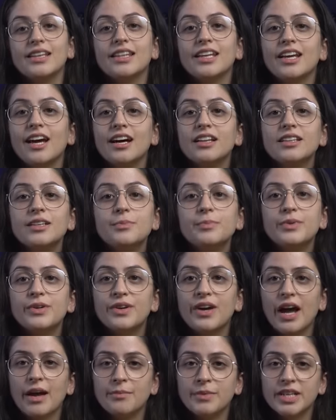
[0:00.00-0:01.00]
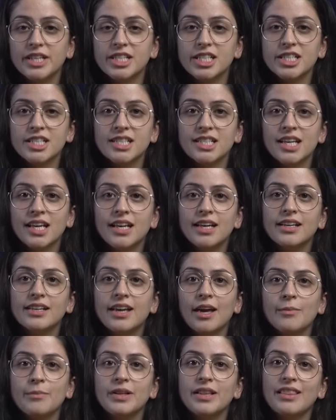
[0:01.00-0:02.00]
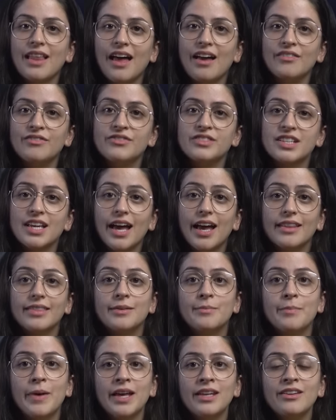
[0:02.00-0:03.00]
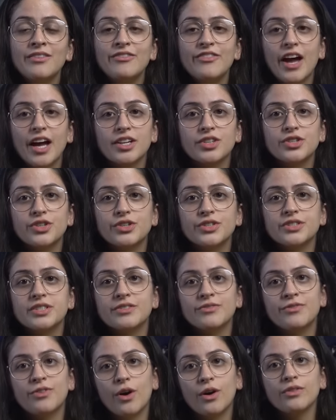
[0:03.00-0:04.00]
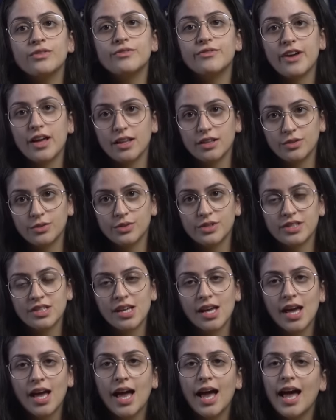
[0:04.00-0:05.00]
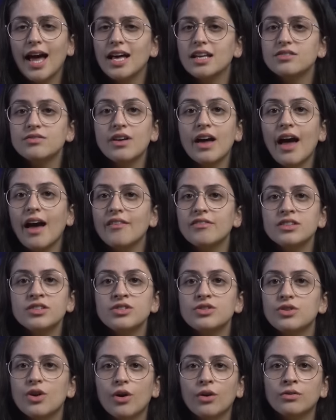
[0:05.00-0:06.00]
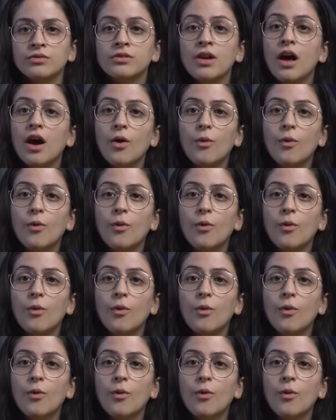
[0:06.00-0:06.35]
The other parameters can be left at the manufacturer's default values, as we haven't shown